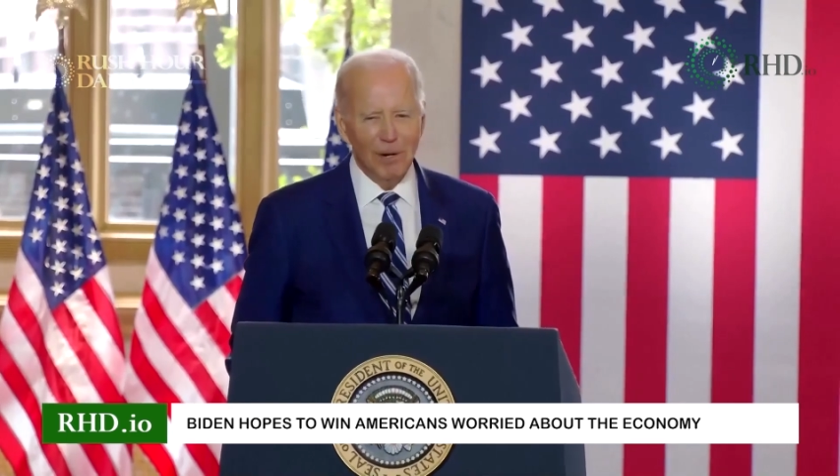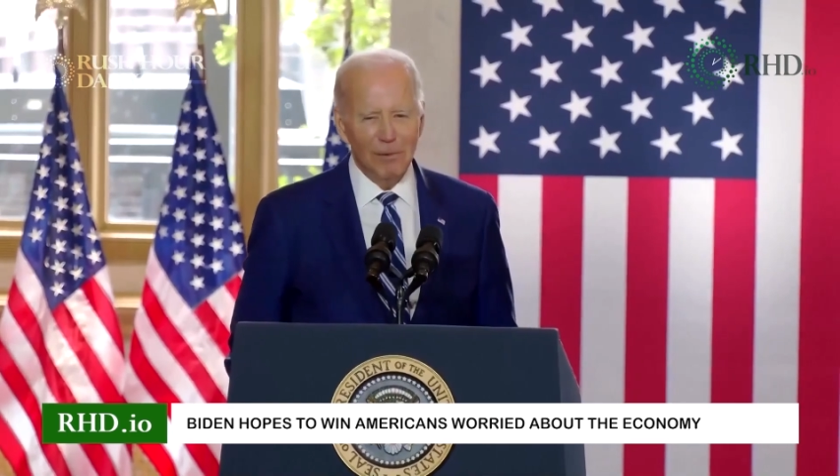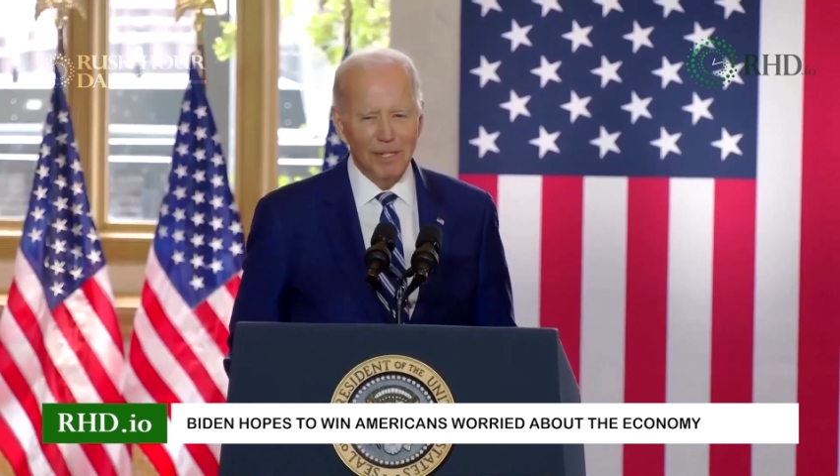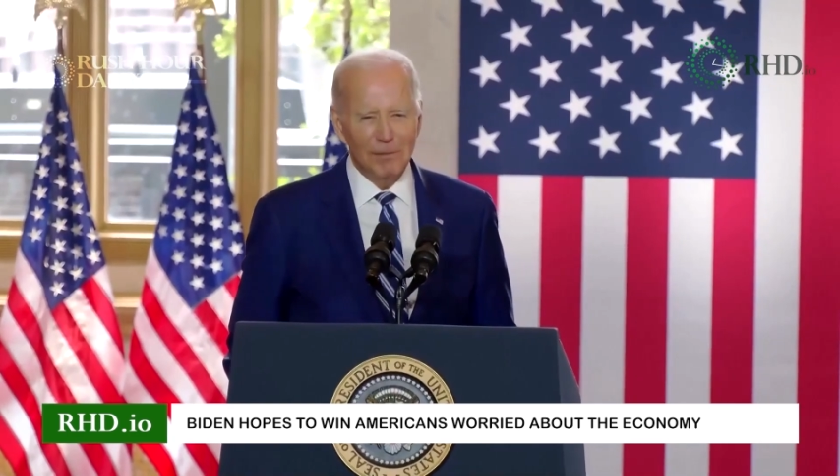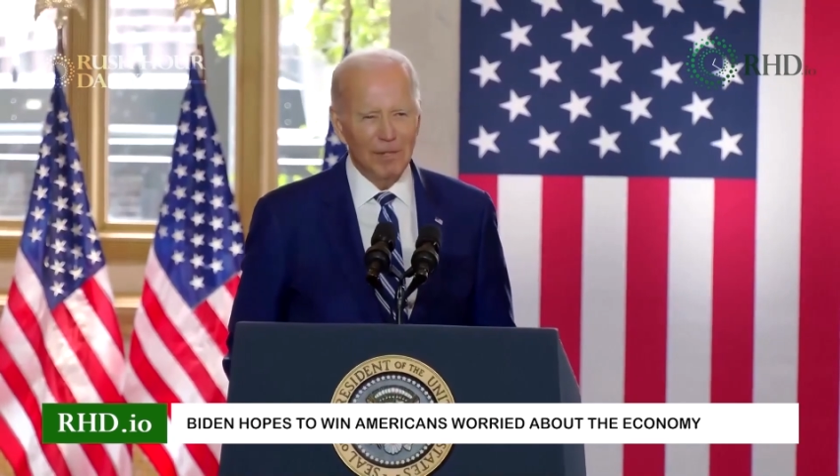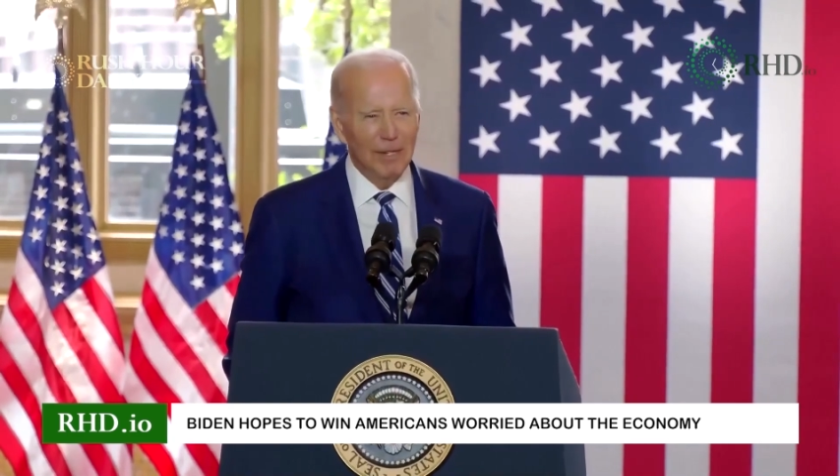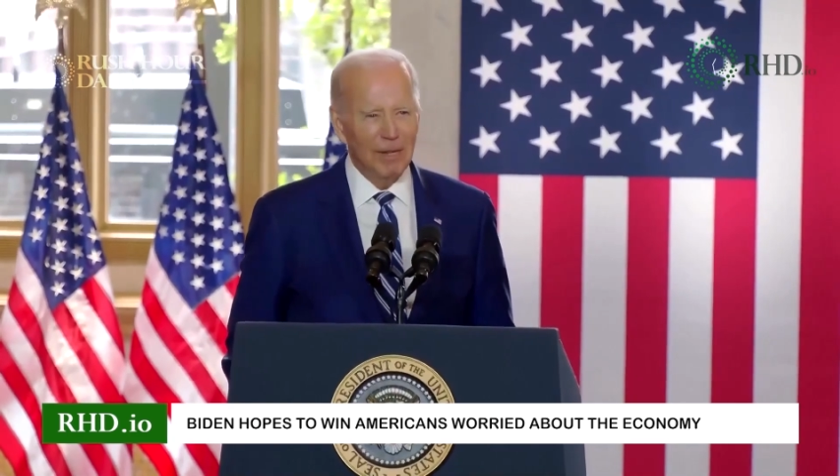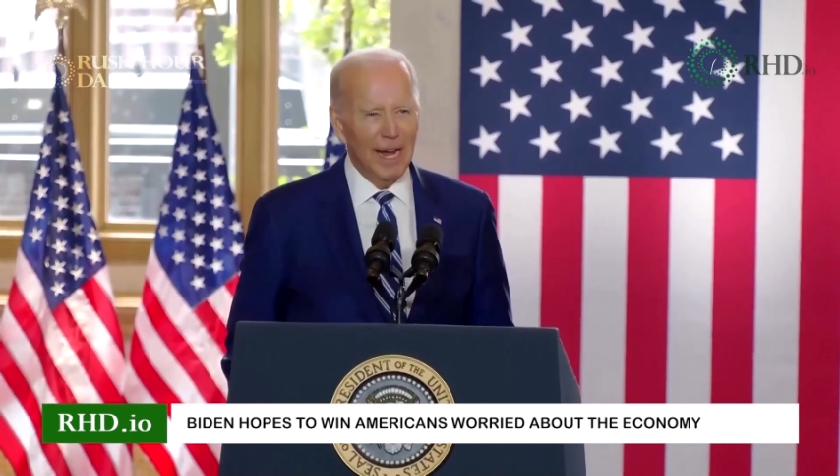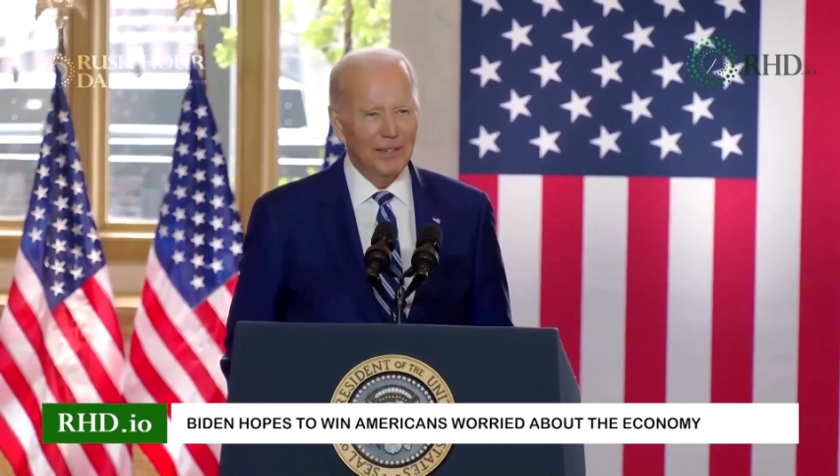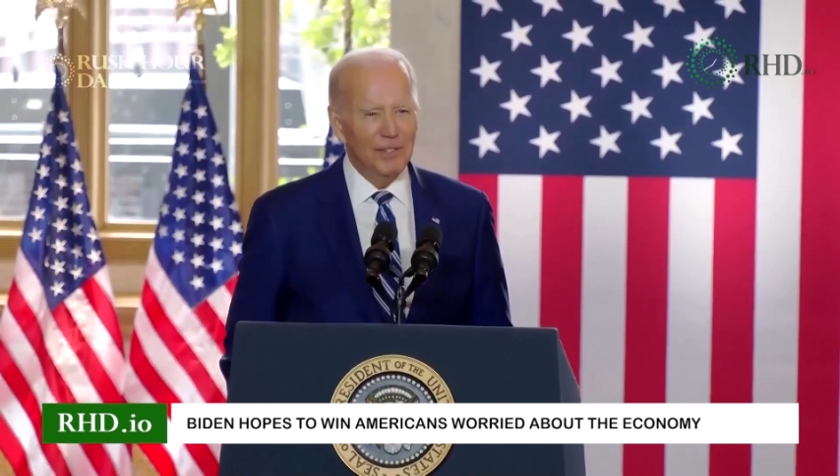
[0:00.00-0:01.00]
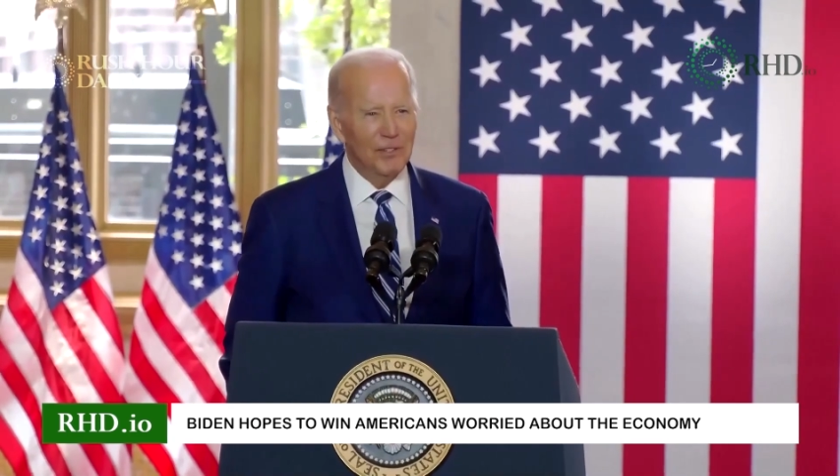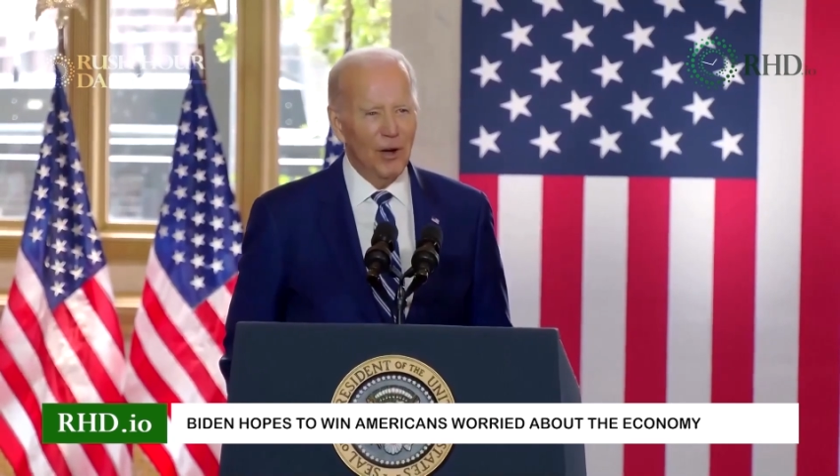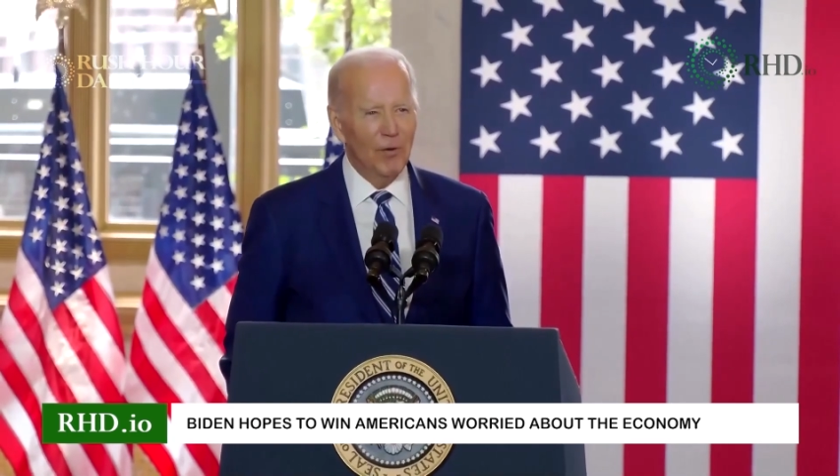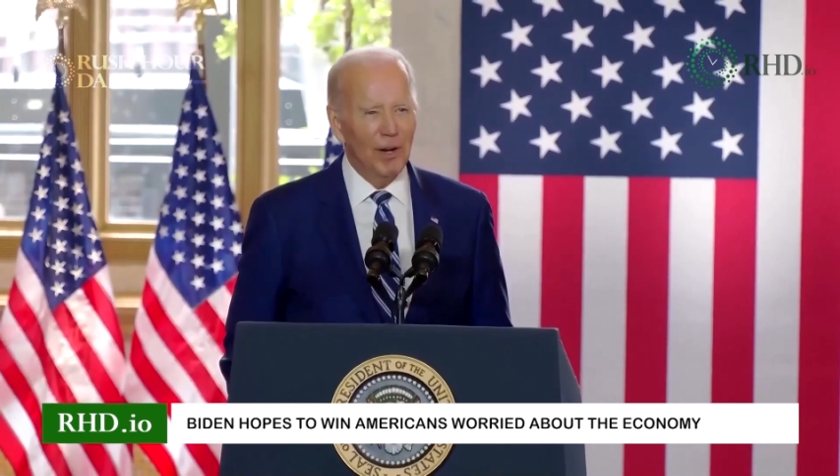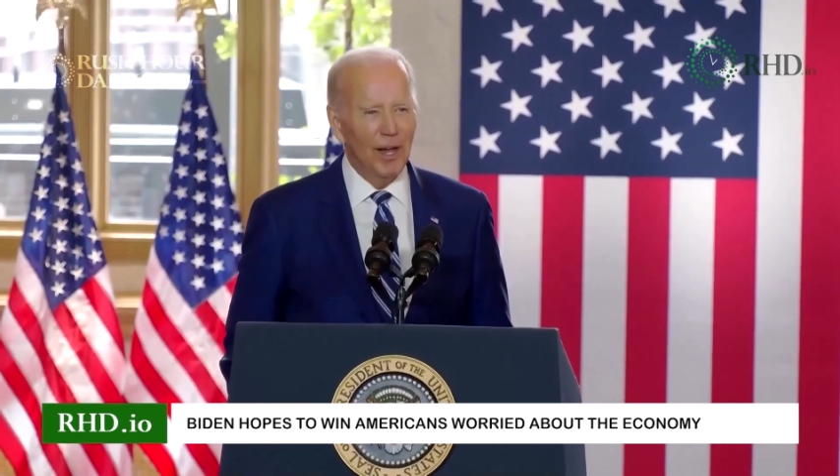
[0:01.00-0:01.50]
when we had this going